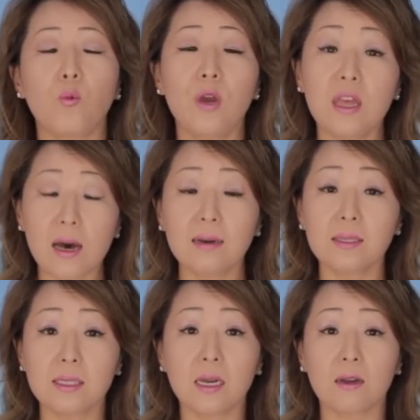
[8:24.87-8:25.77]
with
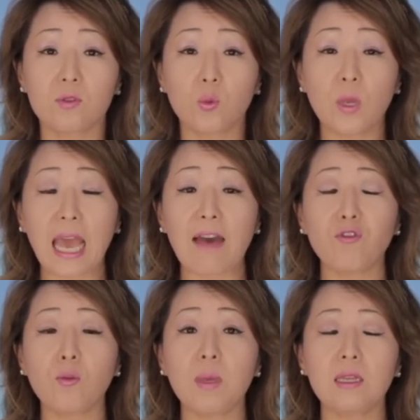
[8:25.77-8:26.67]
ourselves. We
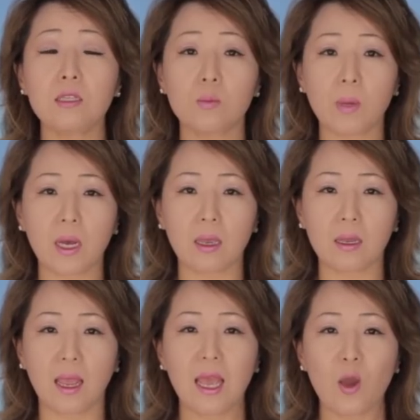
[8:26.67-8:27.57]
have to be
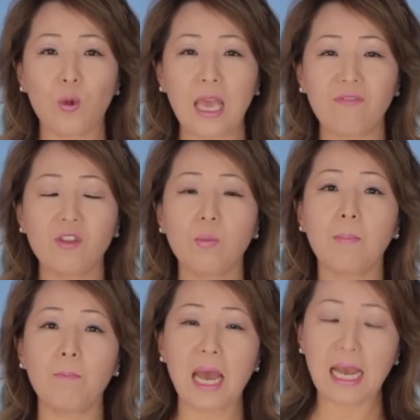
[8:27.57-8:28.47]
inspired. We have to
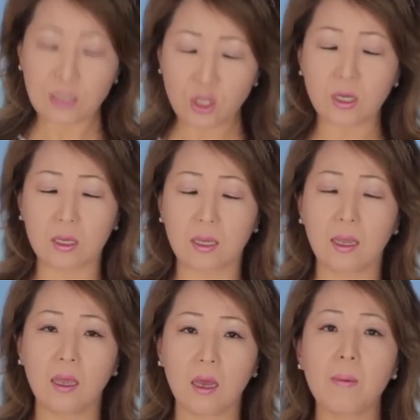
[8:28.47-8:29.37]
be passionate
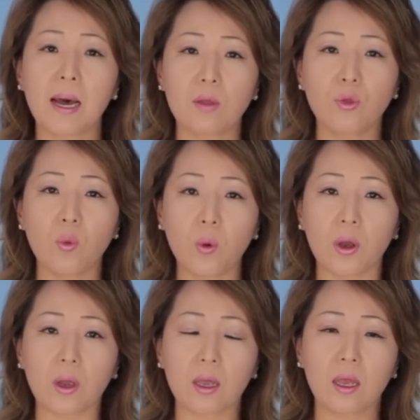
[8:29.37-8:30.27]
about the
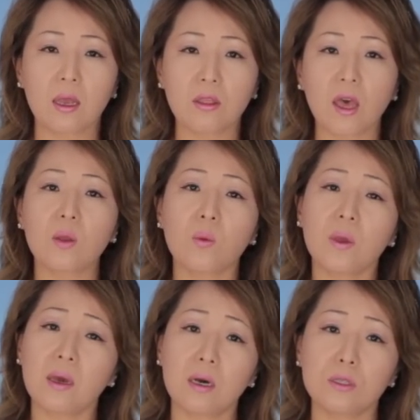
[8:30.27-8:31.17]
work that
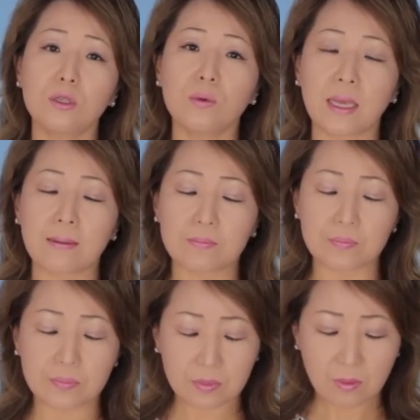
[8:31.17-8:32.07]
we are doing.
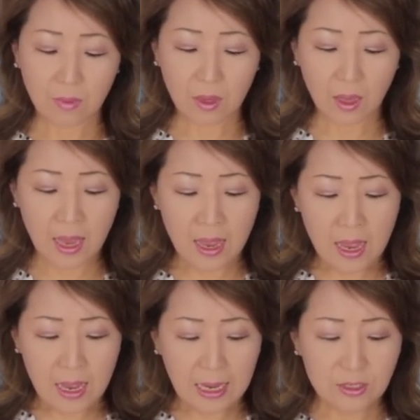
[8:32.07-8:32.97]

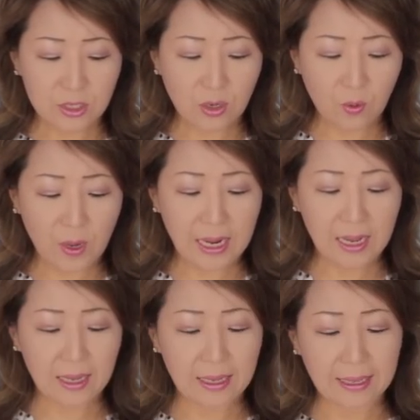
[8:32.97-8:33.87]
And so when
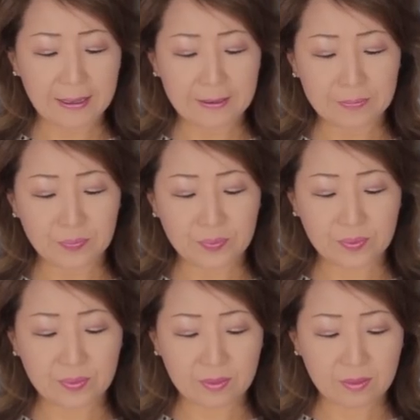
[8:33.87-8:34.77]
I
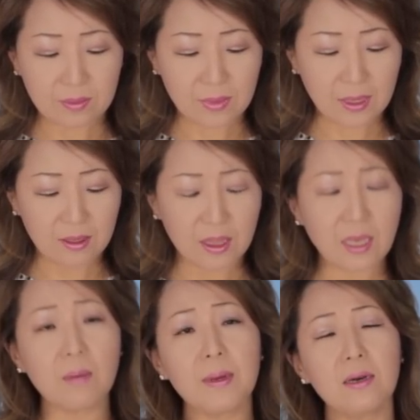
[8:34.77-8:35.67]

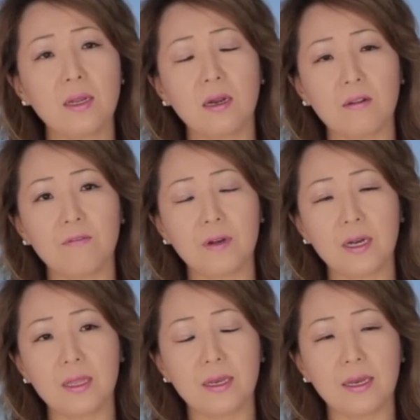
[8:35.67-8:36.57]
think about our
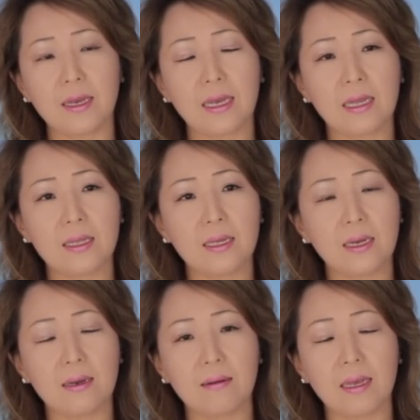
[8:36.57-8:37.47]
father and
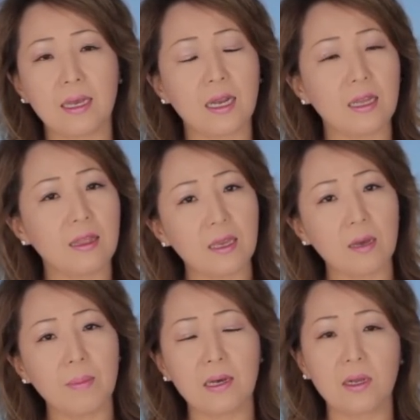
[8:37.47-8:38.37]
I think
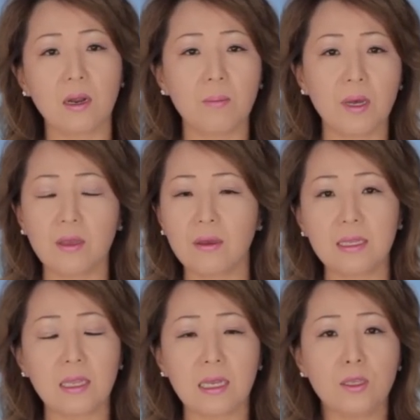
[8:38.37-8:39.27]
about our mother,
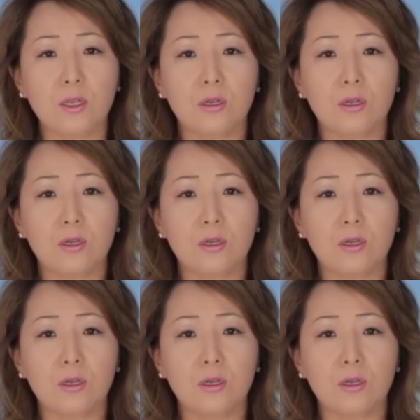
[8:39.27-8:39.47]
and